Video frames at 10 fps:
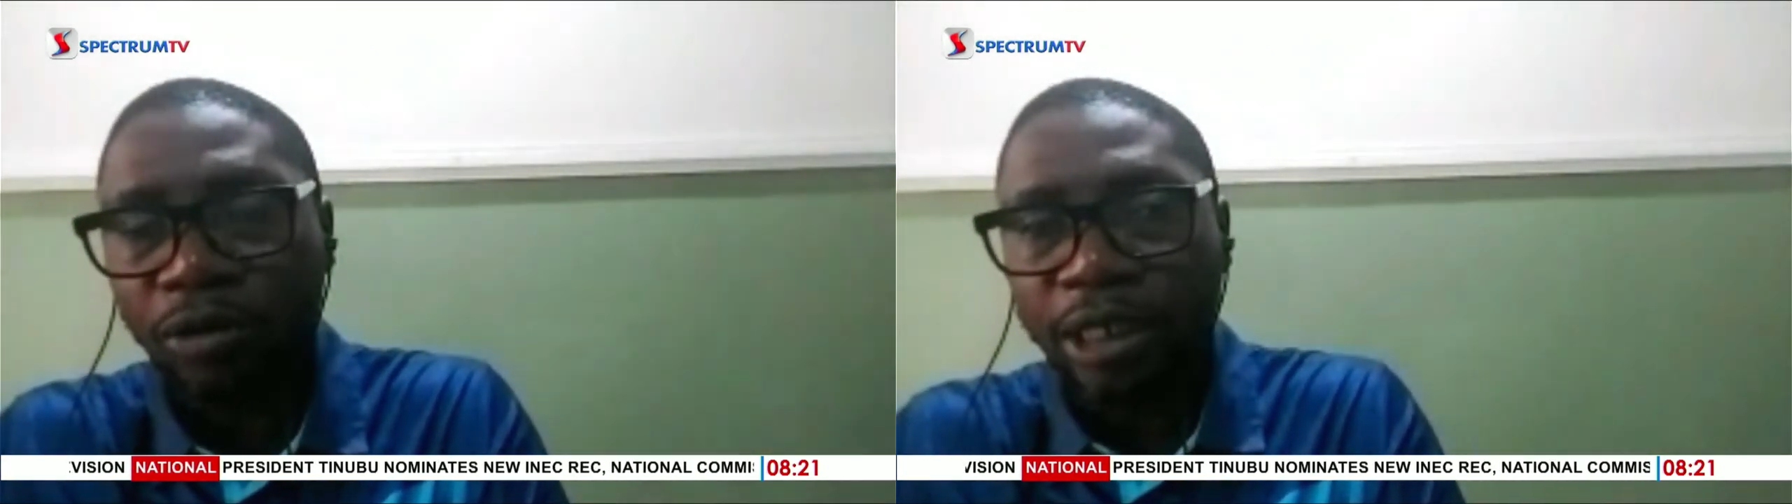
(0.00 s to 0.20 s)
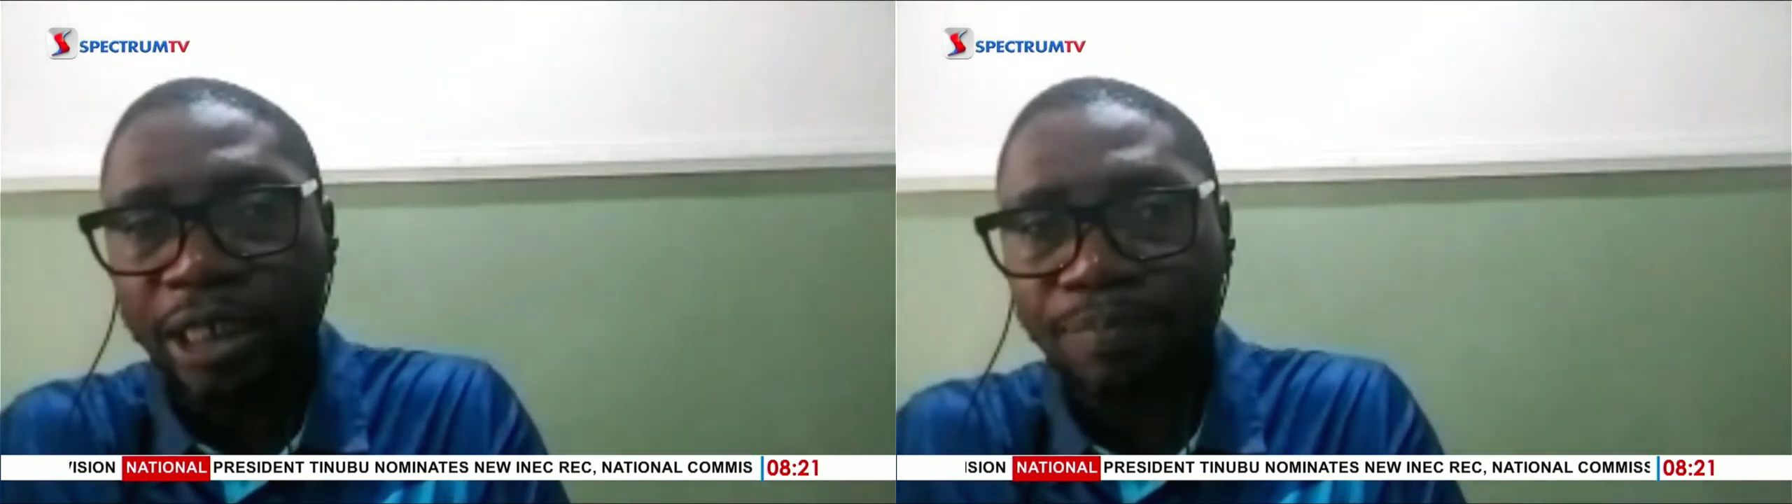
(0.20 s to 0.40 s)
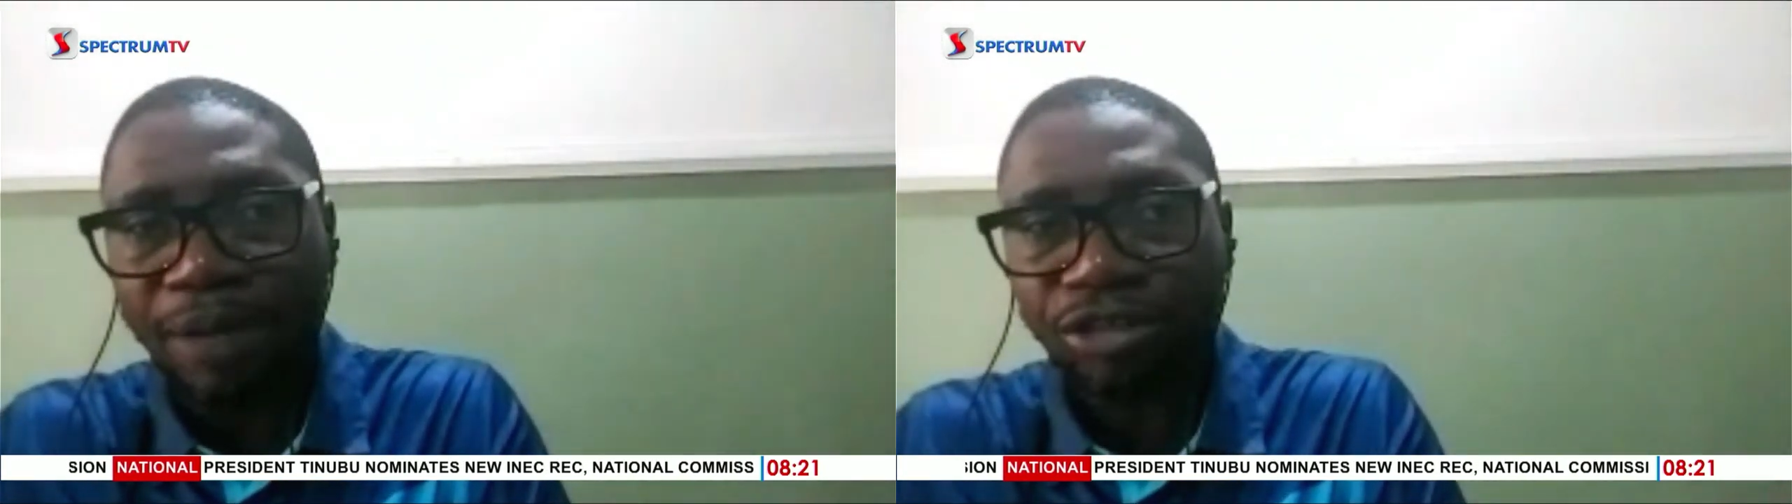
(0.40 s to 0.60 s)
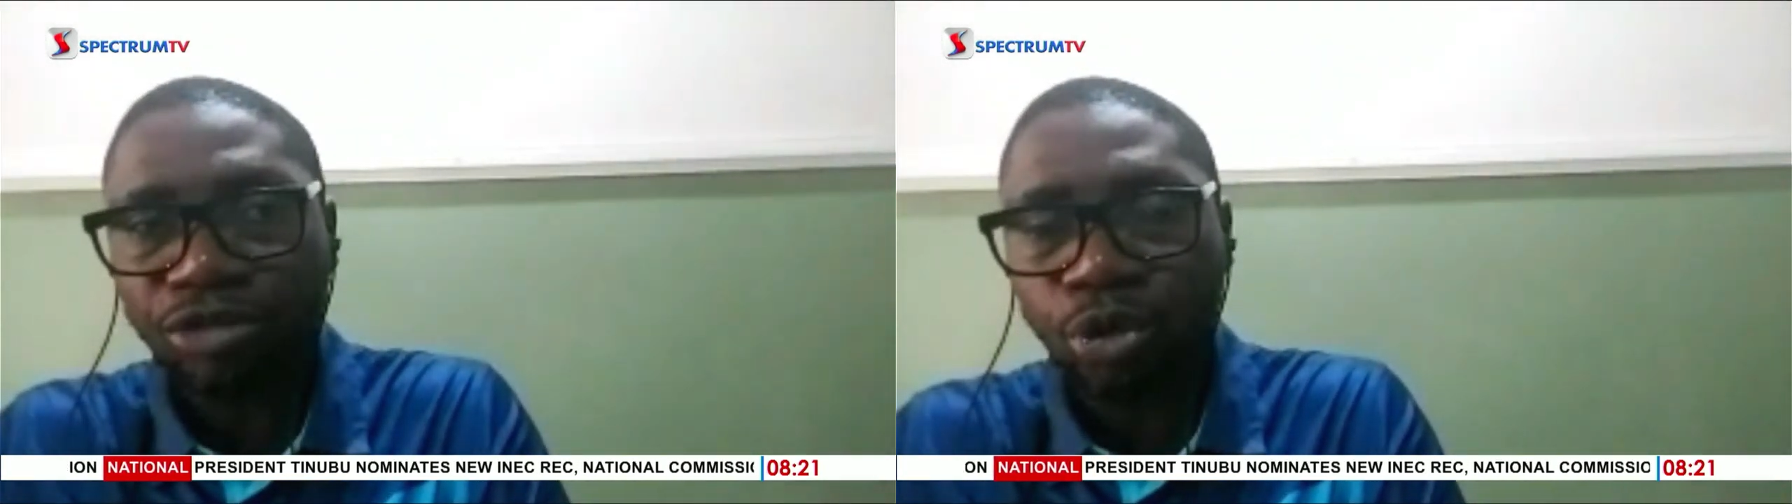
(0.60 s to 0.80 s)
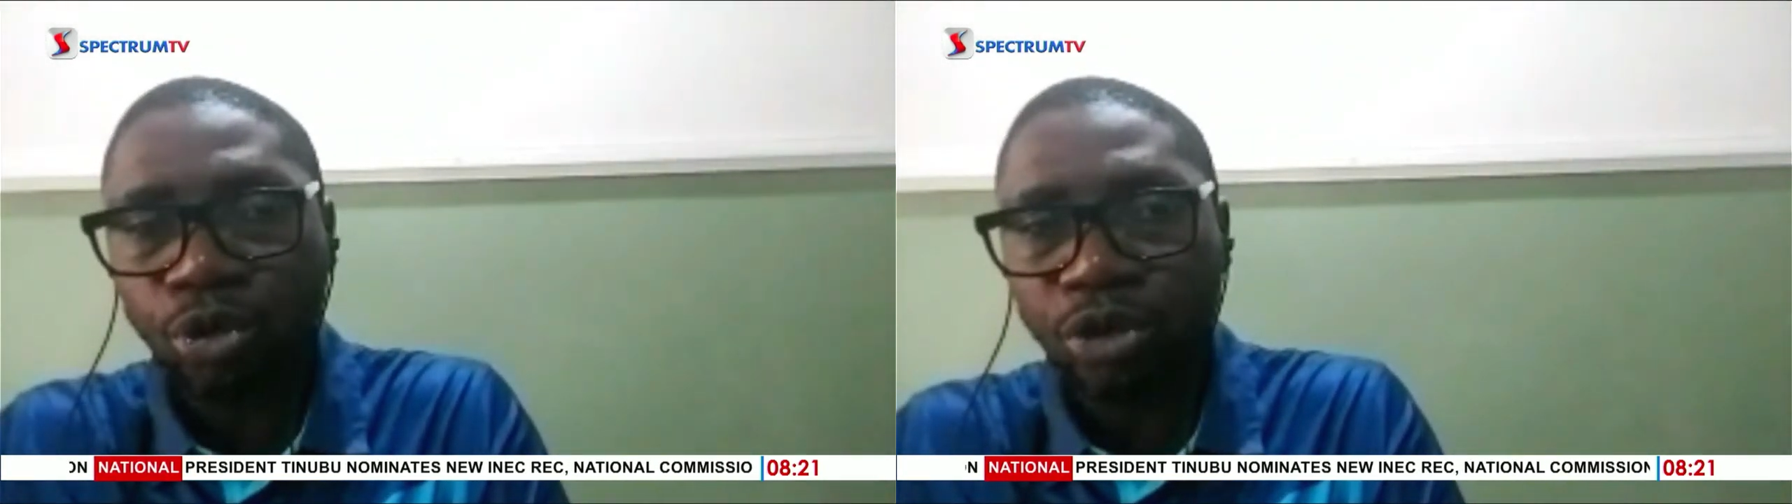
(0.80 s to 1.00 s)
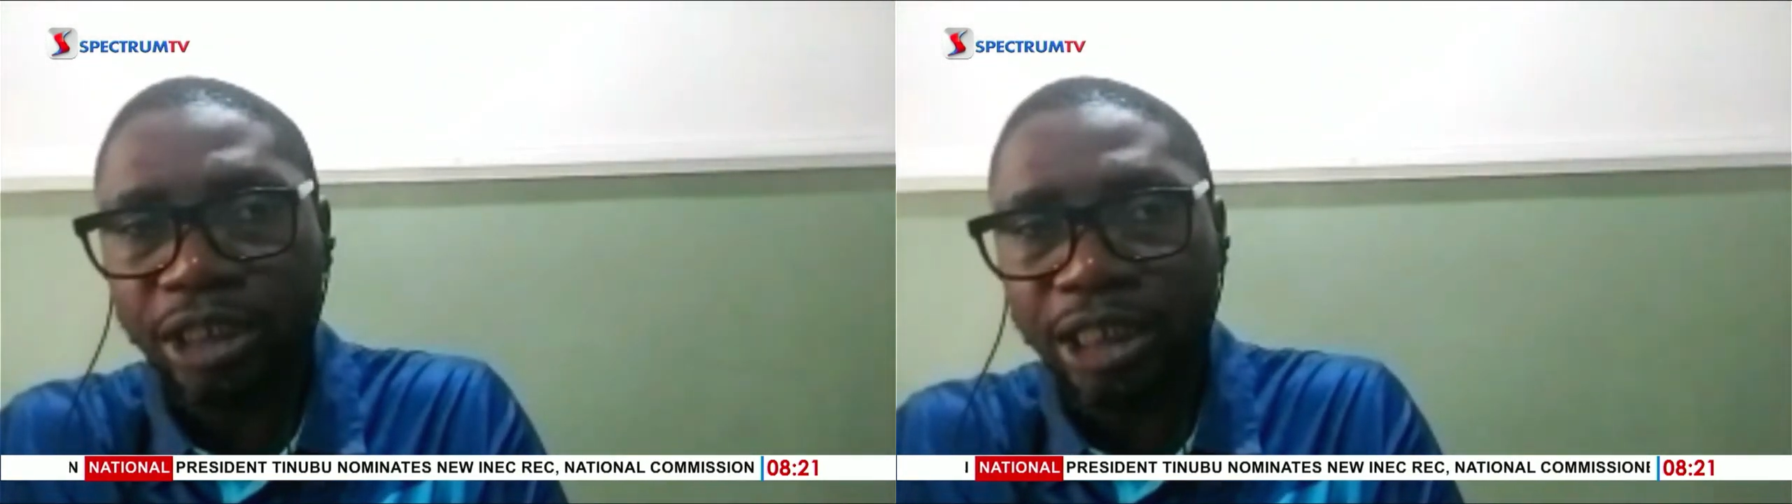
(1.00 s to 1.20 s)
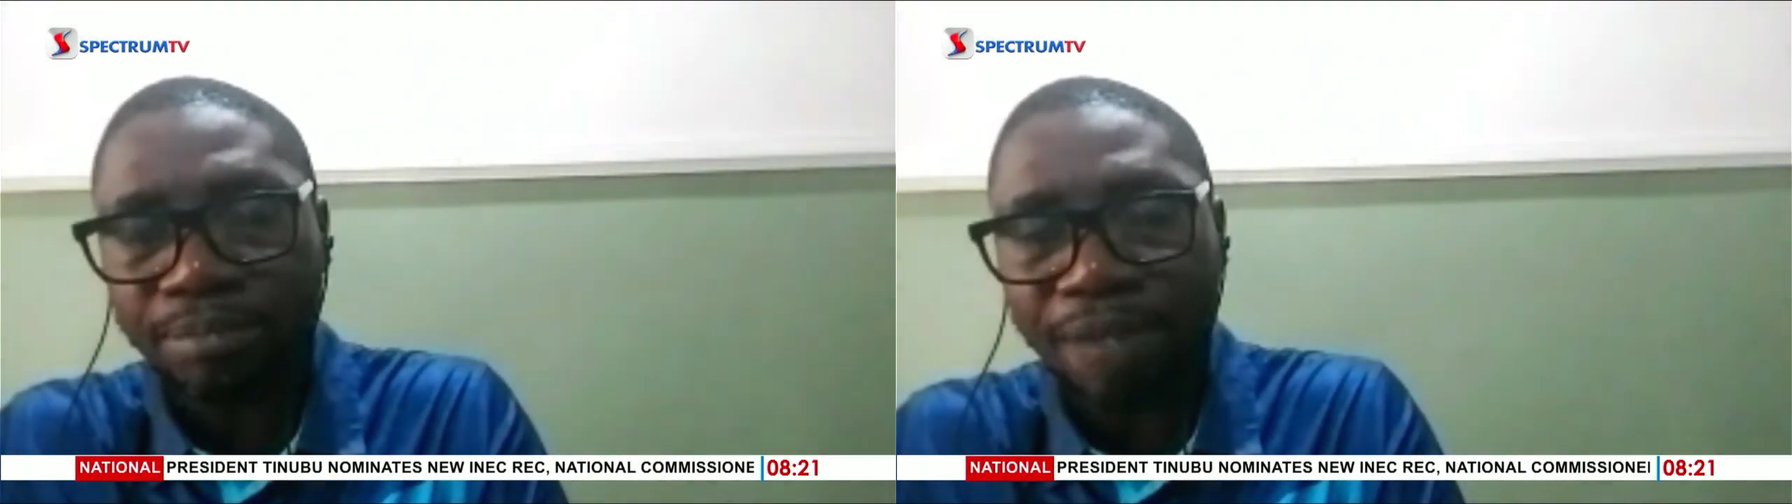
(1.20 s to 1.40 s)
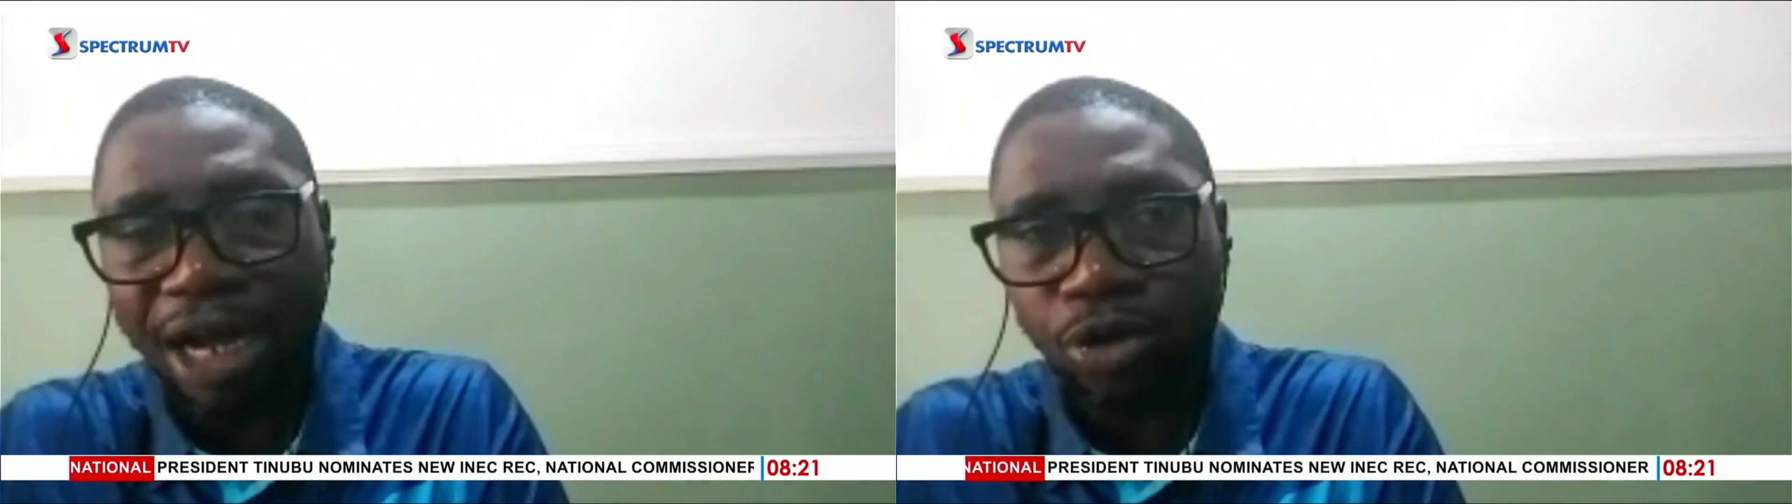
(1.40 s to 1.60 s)
through the Ekpa Road
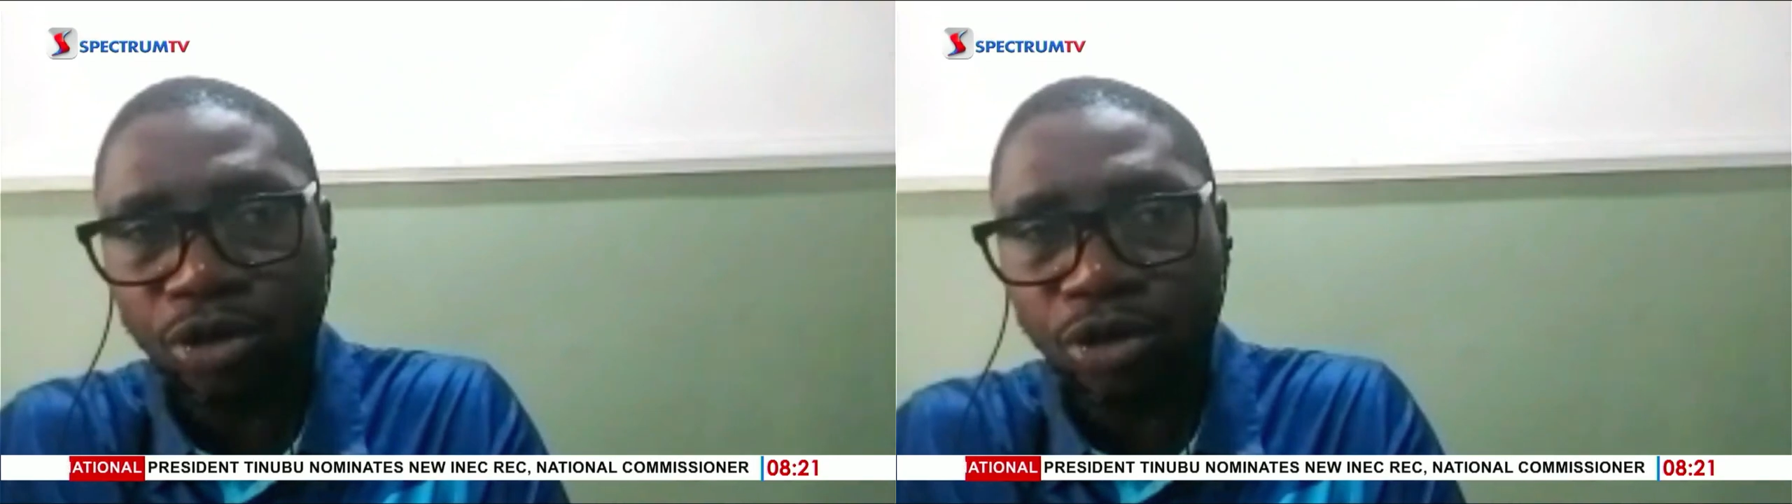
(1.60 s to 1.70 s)
axis,